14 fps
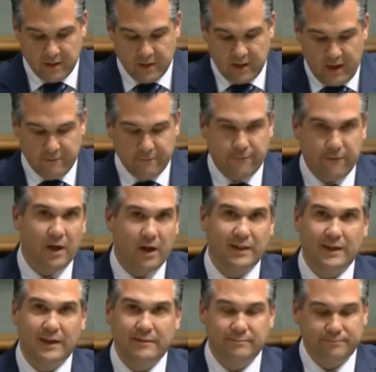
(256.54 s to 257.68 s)
And
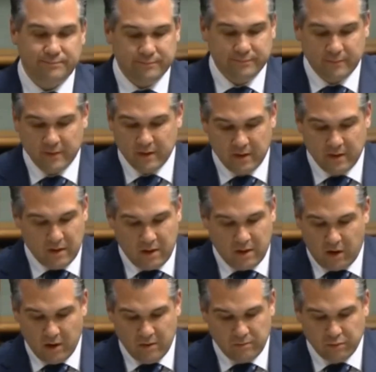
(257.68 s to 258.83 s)
finally,
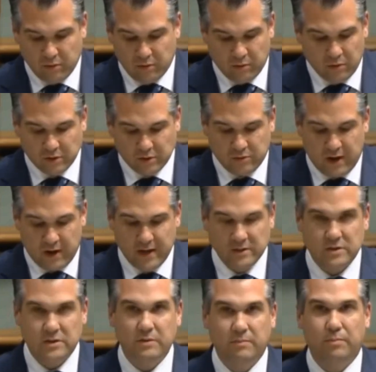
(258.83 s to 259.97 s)
I implore all
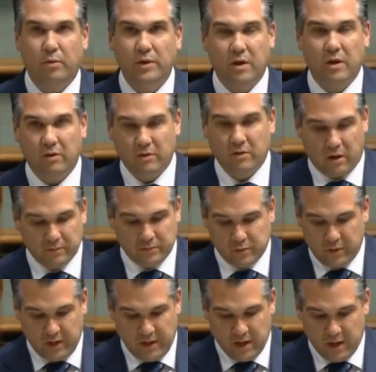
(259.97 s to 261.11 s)
Australians to boycott
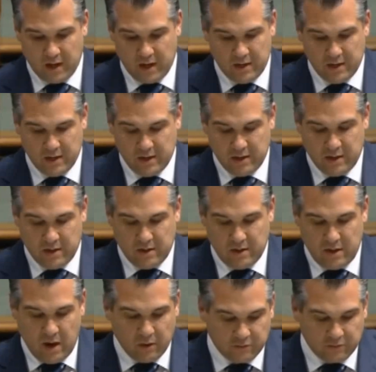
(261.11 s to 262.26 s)
COP29.
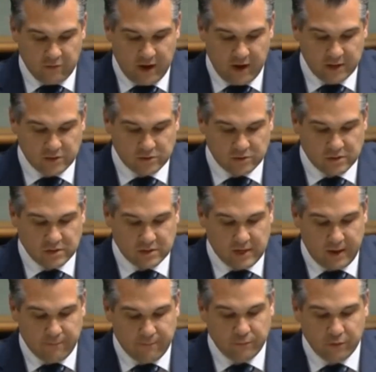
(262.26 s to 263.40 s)
No Australian should
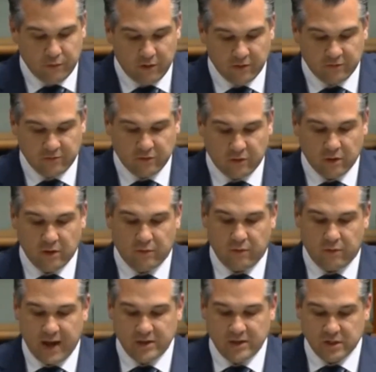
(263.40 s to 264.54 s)
step foot on the soil of a
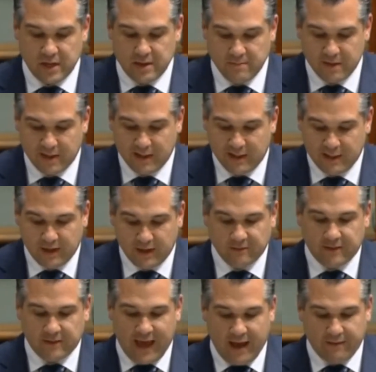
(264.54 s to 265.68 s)
regime that is
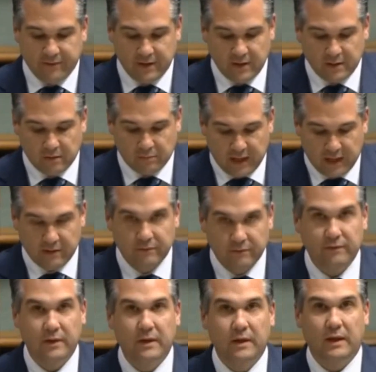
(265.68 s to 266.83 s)
covered in the blood
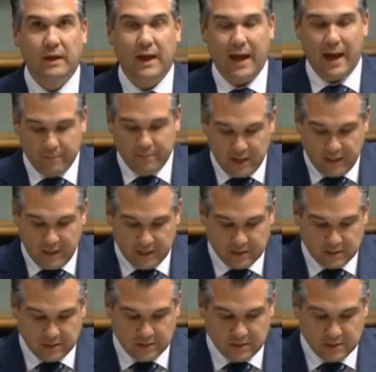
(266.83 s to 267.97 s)
of
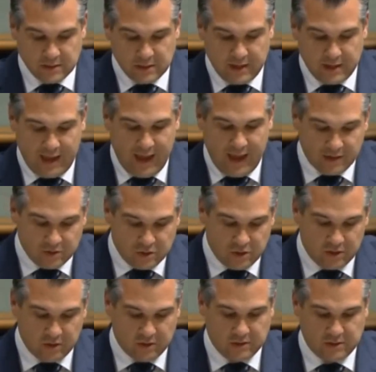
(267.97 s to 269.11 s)
Armenians and
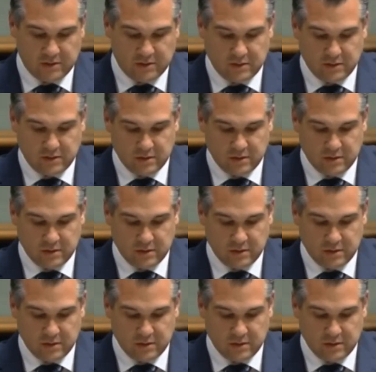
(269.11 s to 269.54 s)
journalists.